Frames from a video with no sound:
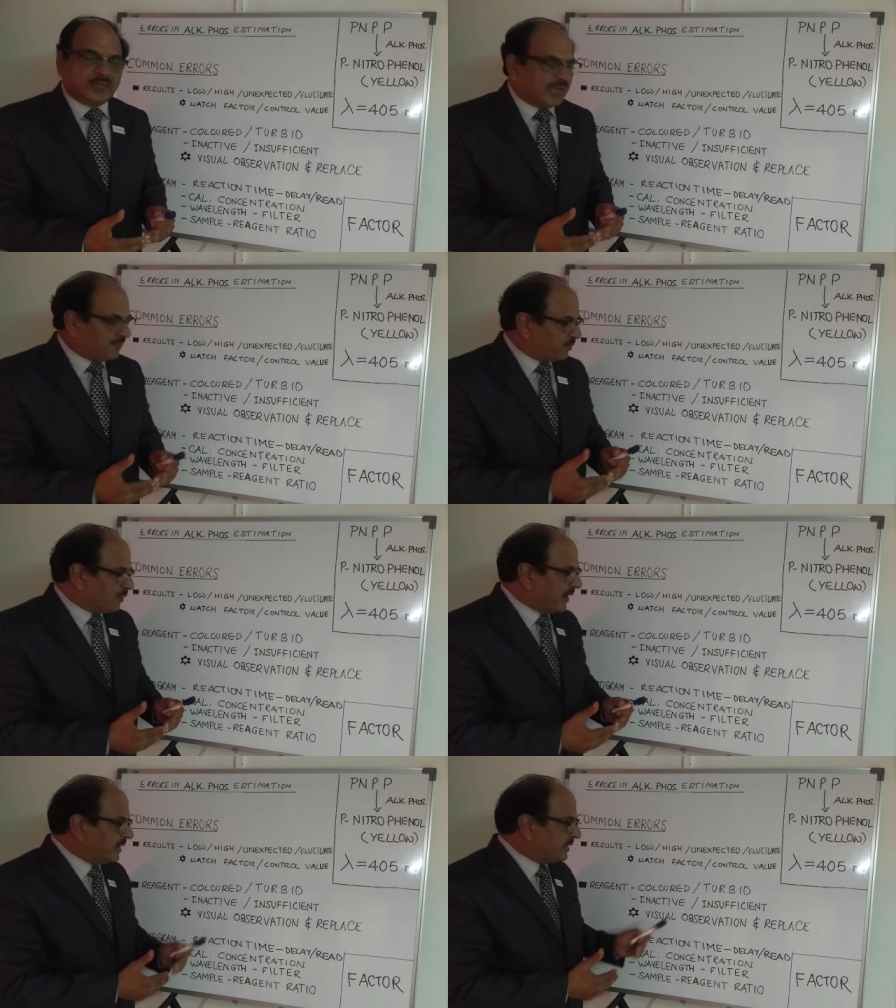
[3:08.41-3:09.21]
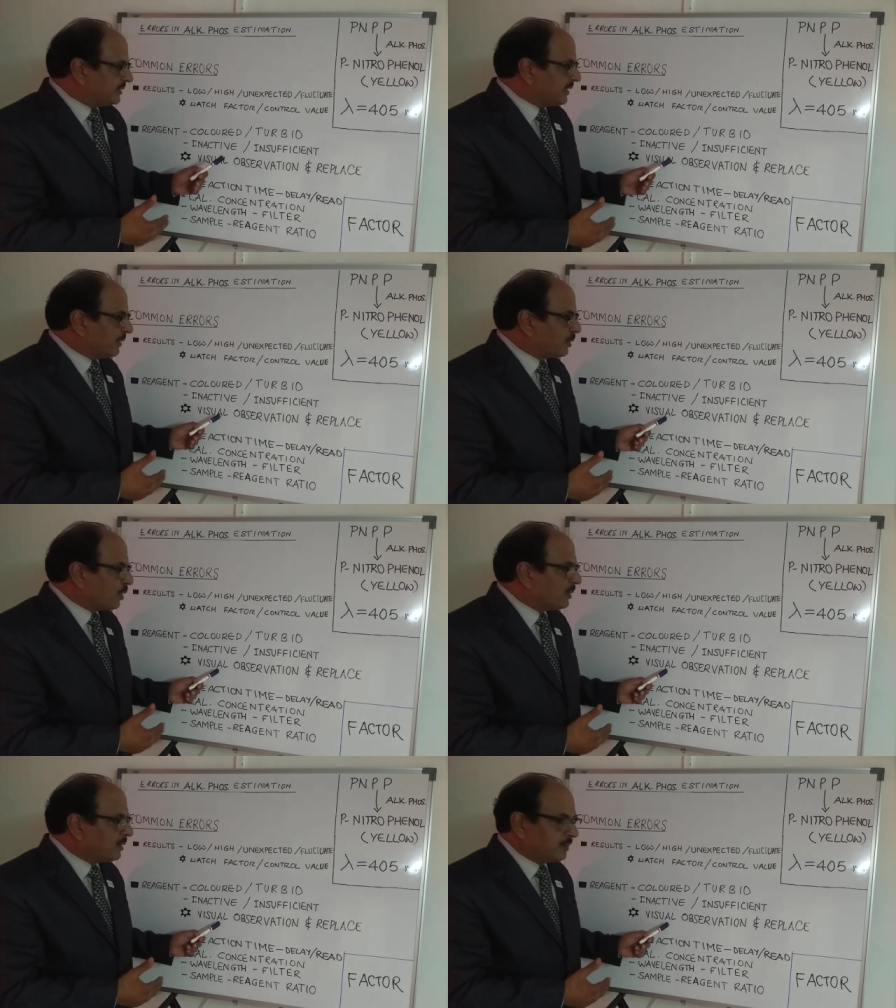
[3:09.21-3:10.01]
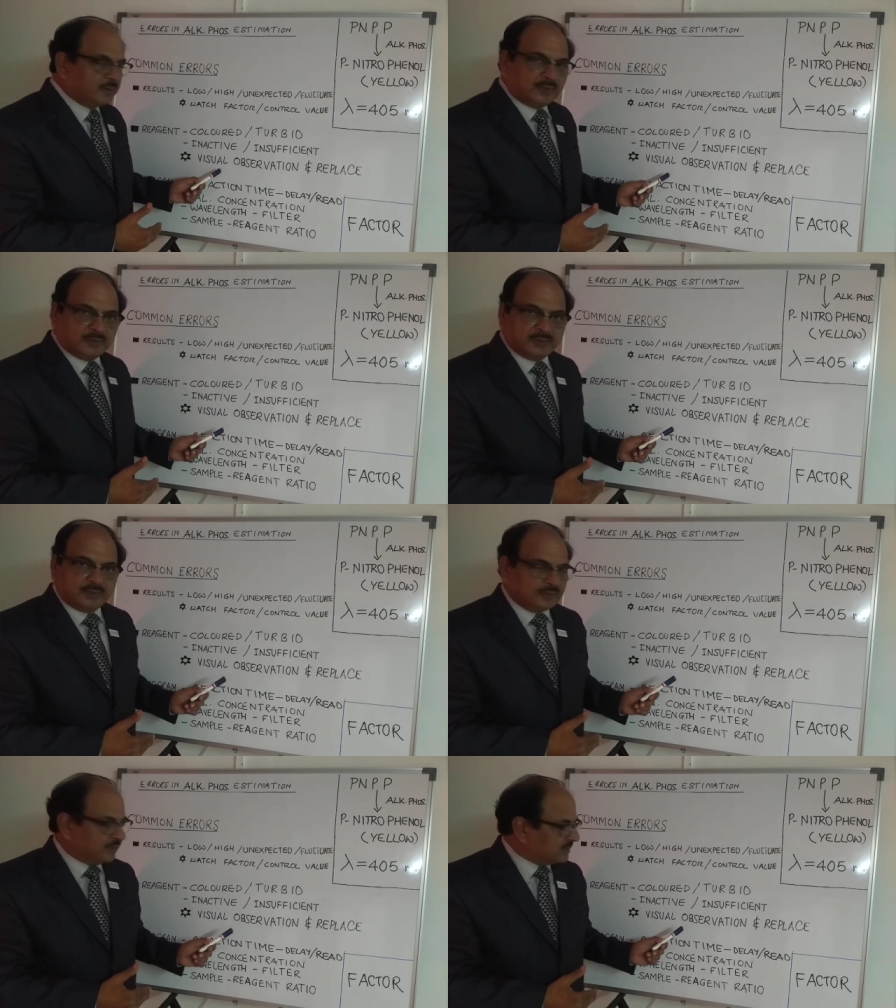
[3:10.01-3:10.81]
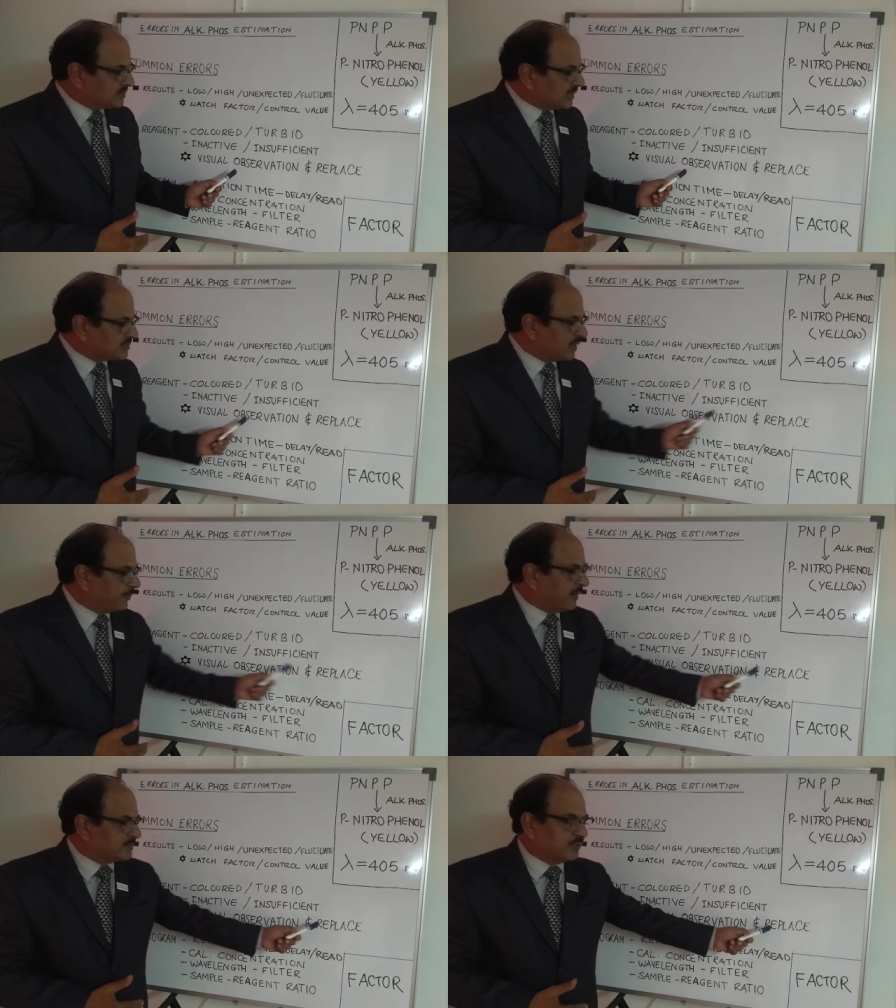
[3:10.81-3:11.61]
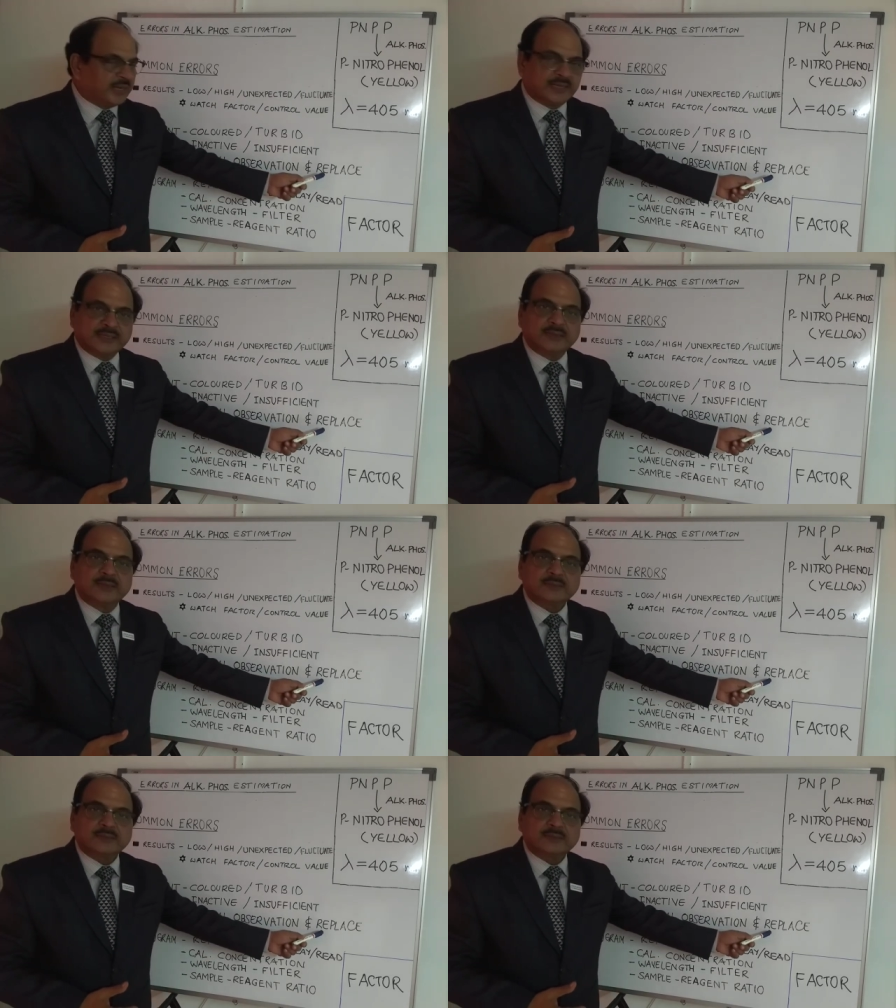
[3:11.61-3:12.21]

If you find anything abnormal, just replace the reagent.